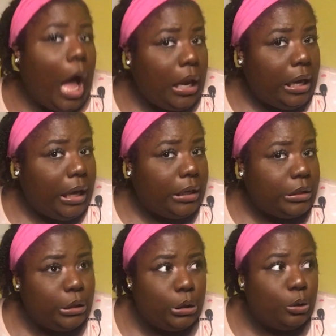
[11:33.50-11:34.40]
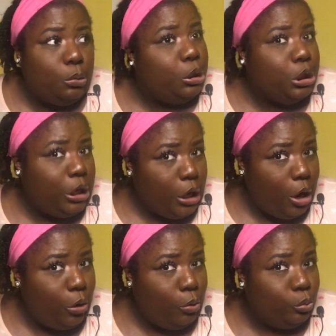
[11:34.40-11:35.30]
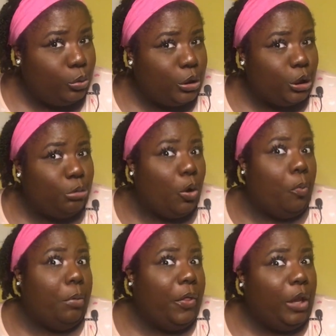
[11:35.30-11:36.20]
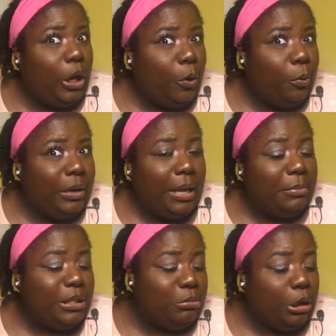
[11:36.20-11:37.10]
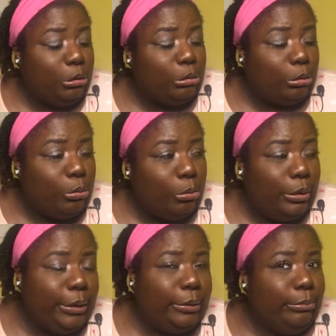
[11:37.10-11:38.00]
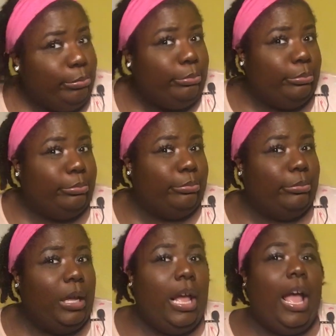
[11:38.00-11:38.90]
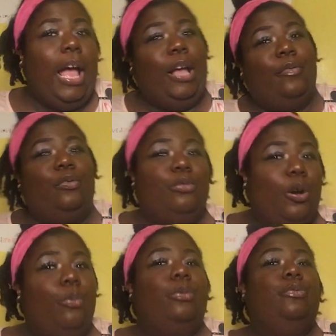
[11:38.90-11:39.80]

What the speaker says: like to do the cheat codes, you know, mother load, get me some extra coin. If you know